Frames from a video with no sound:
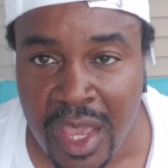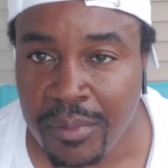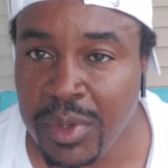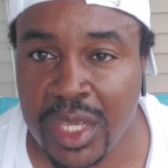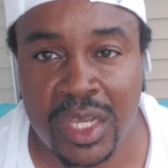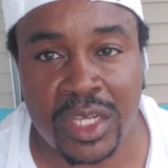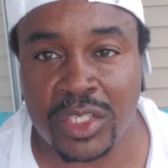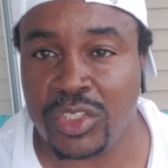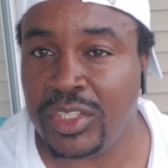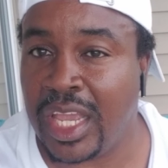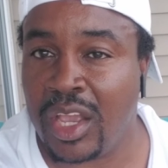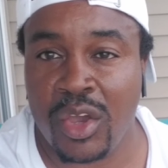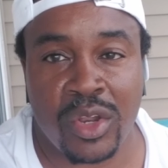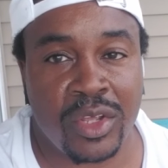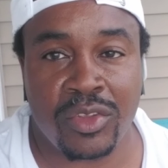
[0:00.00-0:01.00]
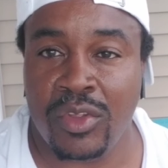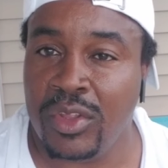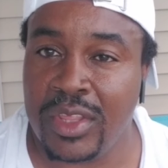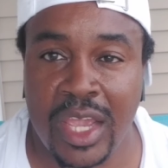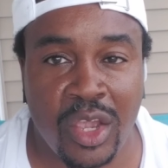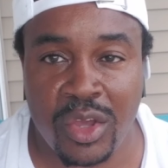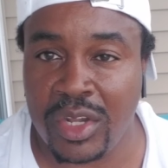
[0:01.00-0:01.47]
because they're gonna
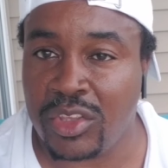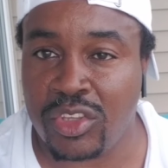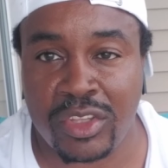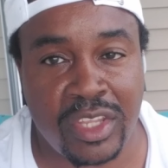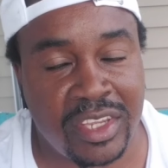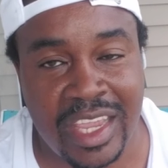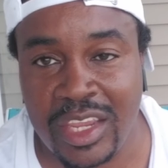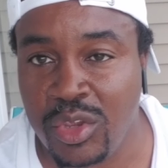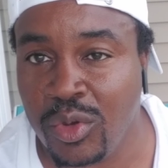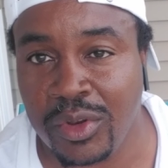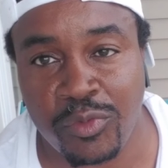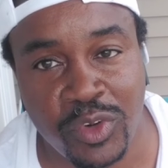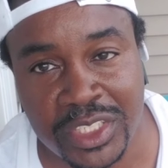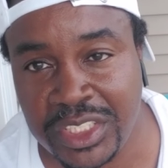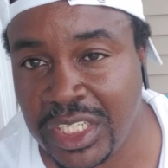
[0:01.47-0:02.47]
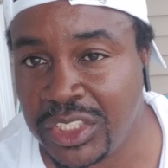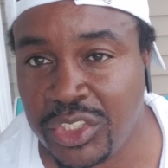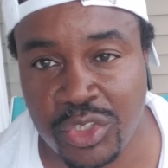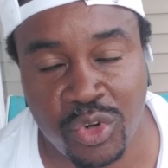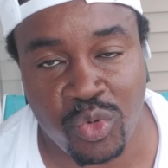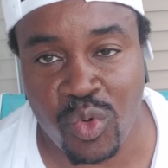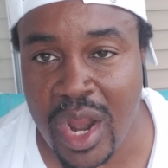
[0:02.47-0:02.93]
tell you
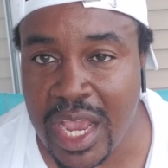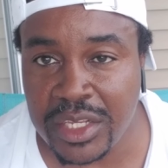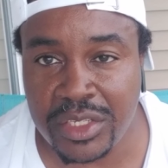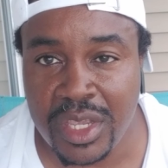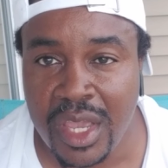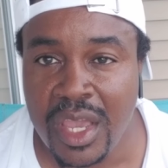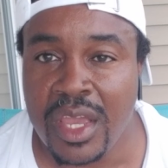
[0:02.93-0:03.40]
resisting arrest.